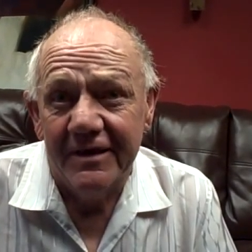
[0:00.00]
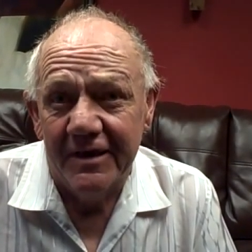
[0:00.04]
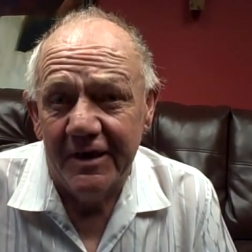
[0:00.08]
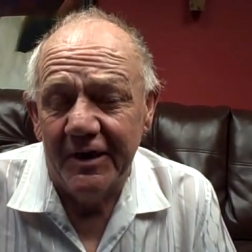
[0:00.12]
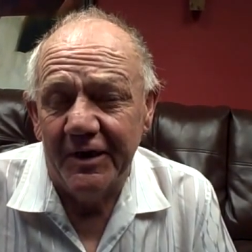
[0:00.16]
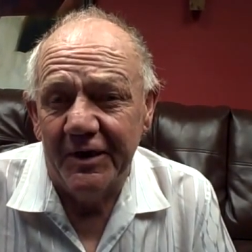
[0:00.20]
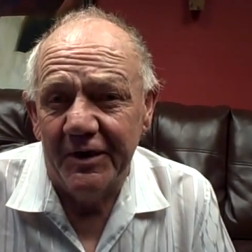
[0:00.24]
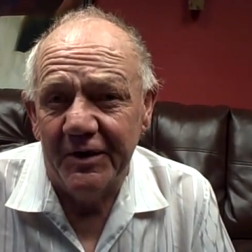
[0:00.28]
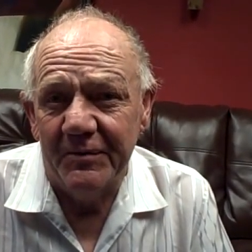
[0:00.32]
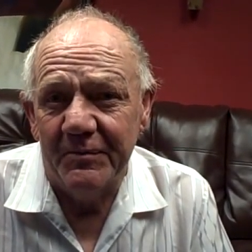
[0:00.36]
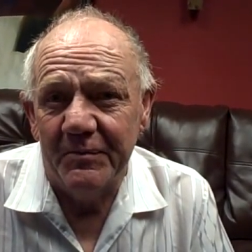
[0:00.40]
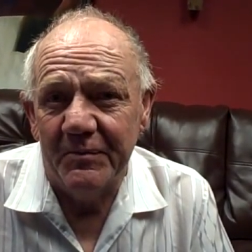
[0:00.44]

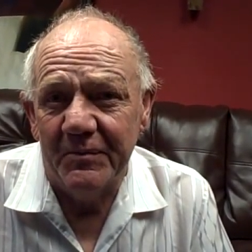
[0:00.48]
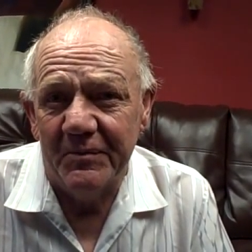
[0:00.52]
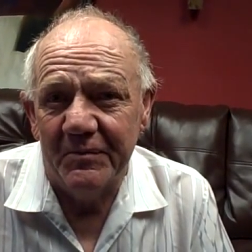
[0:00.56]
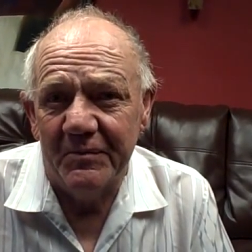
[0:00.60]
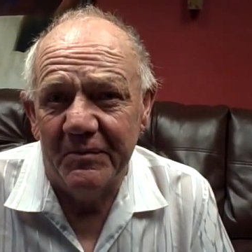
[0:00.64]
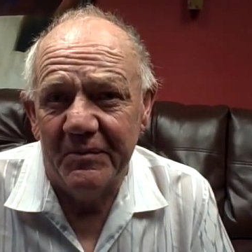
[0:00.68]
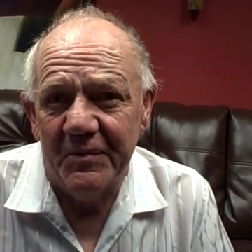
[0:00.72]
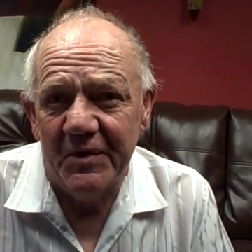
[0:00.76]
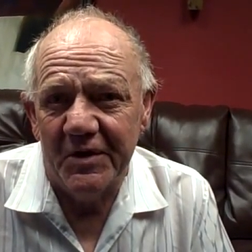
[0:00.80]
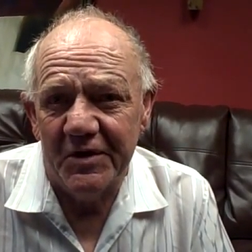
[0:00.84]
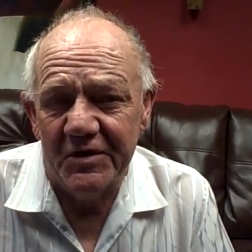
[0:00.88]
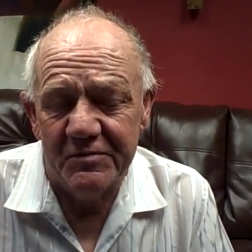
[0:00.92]
And it
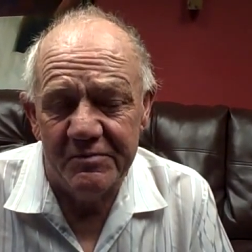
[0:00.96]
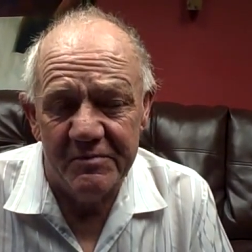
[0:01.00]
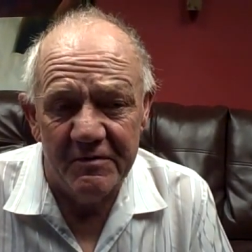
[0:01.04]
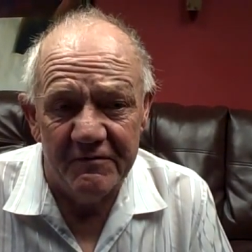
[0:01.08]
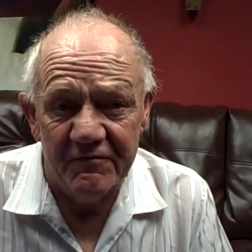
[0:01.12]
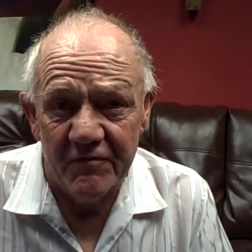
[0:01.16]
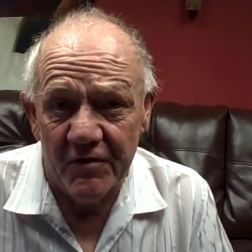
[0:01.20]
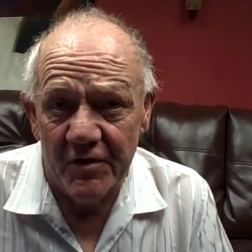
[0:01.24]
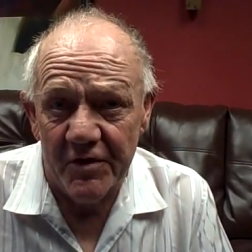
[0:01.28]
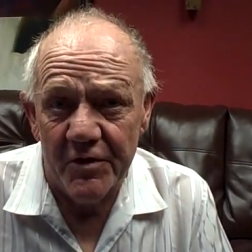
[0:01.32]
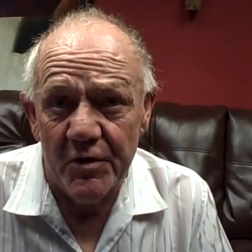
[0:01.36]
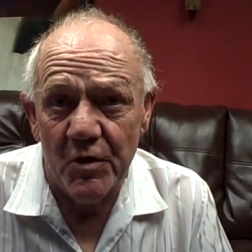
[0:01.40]
makes me
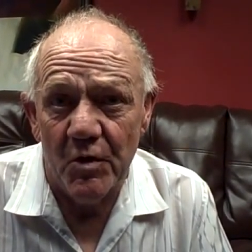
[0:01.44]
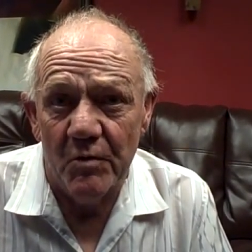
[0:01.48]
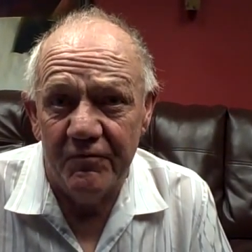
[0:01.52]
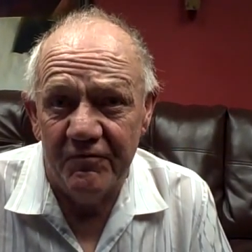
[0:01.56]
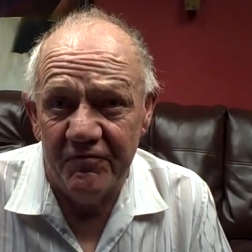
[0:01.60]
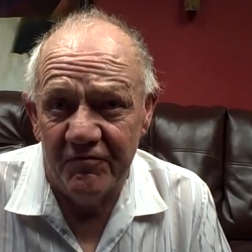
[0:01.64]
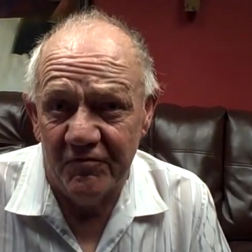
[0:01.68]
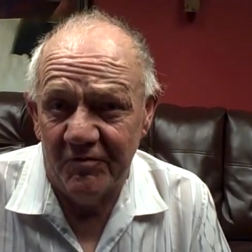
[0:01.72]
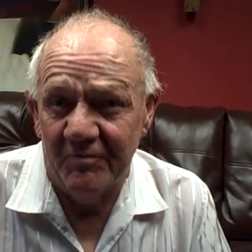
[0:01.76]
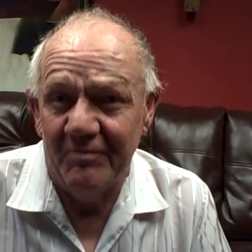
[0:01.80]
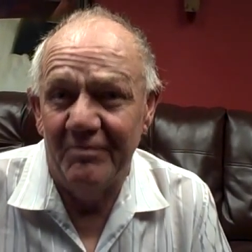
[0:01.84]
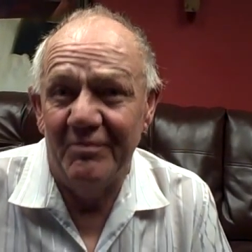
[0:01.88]
very
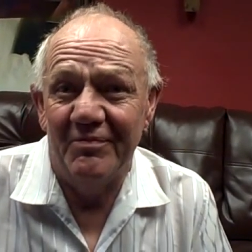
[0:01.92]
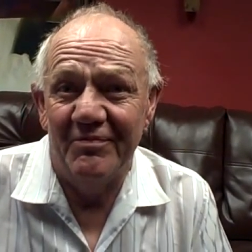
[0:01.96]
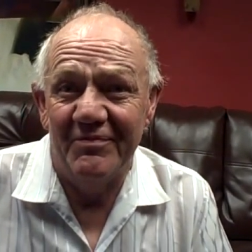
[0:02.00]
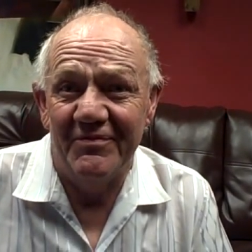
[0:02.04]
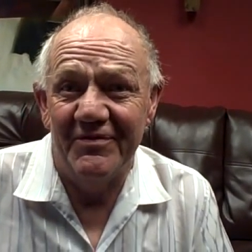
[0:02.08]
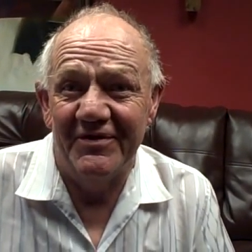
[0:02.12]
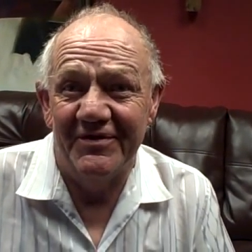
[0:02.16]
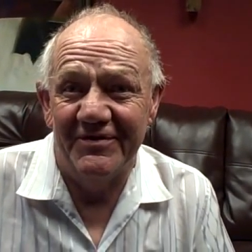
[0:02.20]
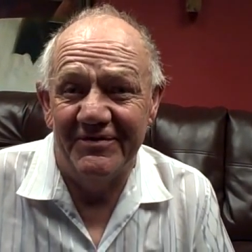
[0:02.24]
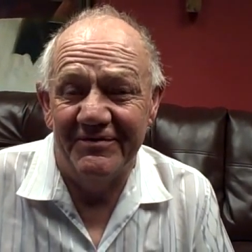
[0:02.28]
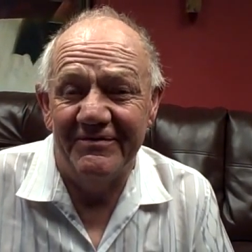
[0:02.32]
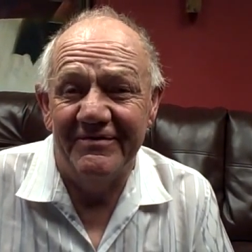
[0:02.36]
hopeful
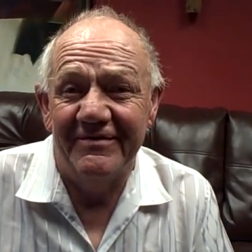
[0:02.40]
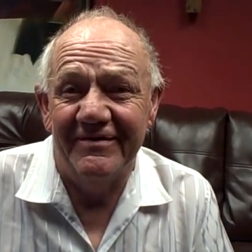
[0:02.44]
that